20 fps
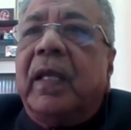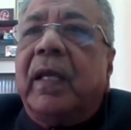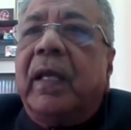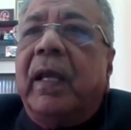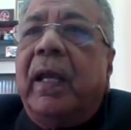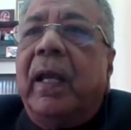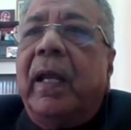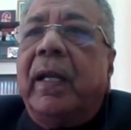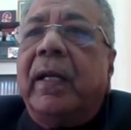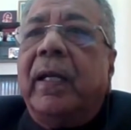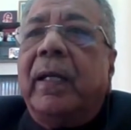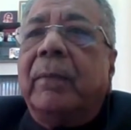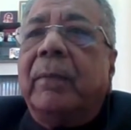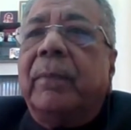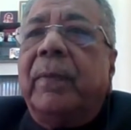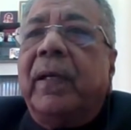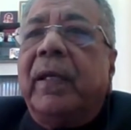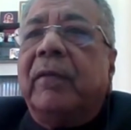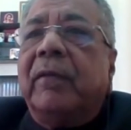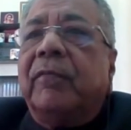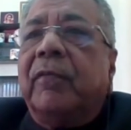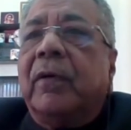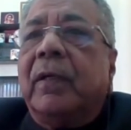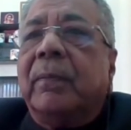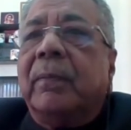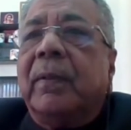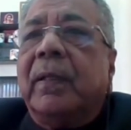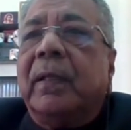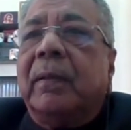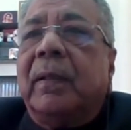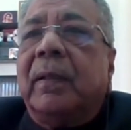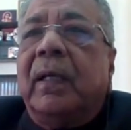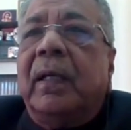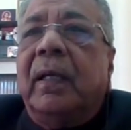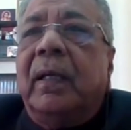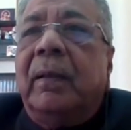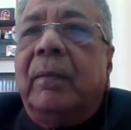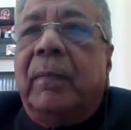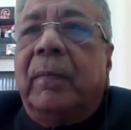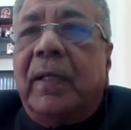headed by former
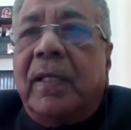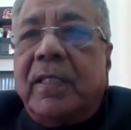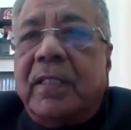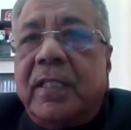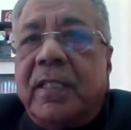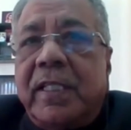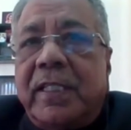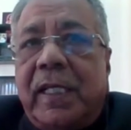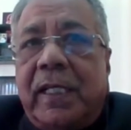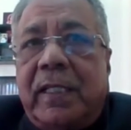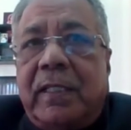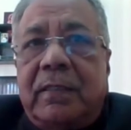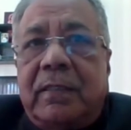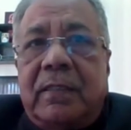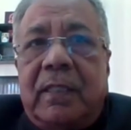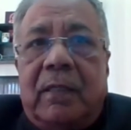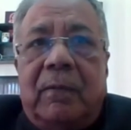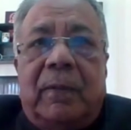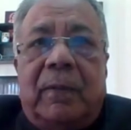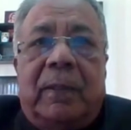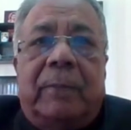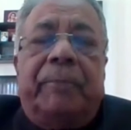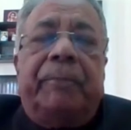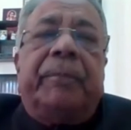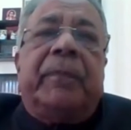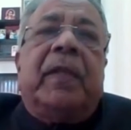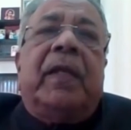Minister Jayant Sarno.